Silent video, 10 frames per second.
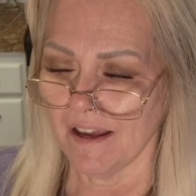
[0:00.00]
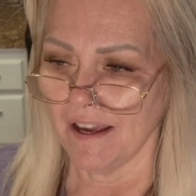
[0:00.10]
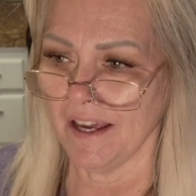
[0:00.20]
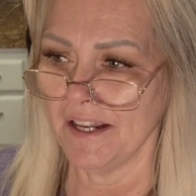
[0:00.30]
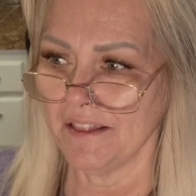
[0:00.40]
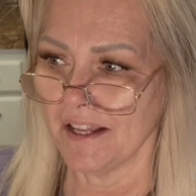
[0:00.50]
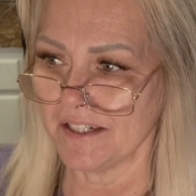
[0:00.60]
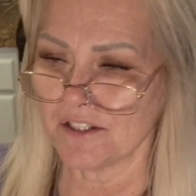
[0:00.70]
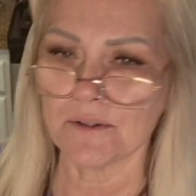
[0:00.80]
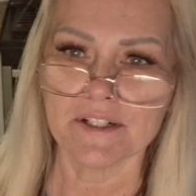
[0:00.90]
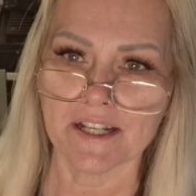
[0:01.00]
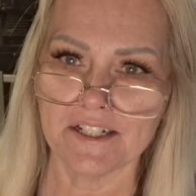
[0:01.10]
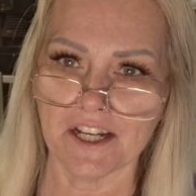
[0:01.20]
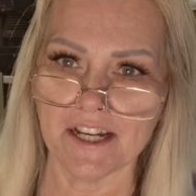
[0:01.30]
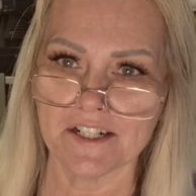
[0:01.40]
And as soon as I
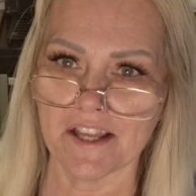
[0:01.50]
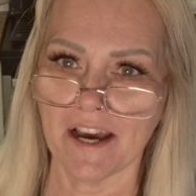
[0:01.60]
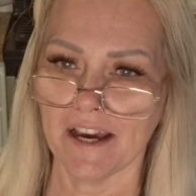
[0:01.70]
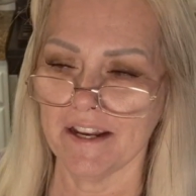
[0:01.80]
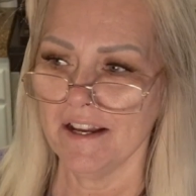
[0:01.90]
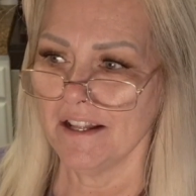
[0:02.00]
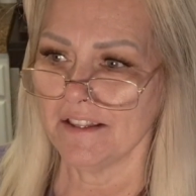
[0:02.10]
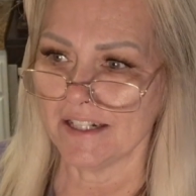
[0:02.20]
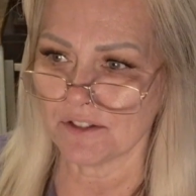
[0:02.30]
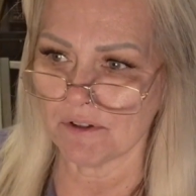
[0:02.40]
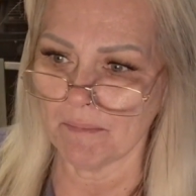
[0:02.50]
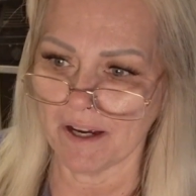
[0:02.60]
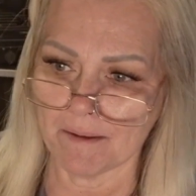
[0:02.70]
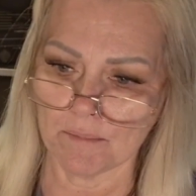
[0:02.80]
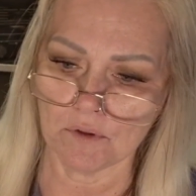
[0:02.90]
changed that, that's when
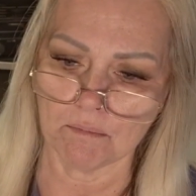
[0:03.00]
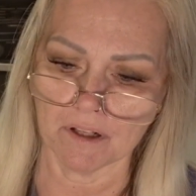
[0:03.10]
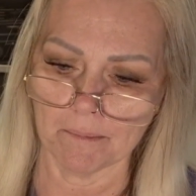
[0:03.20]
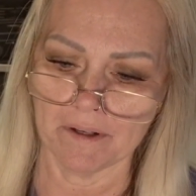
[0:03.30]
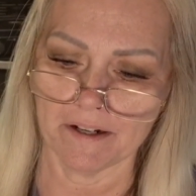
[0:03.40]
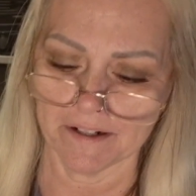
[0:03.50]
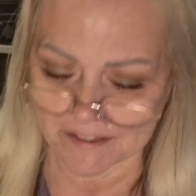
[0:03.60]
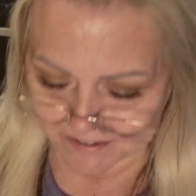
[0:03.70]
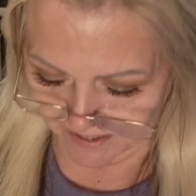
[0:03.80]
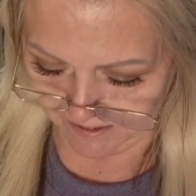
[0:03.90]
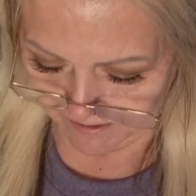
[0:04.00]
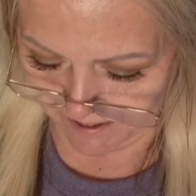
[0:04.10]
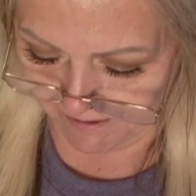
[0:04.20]
my mood plummeted, and it's like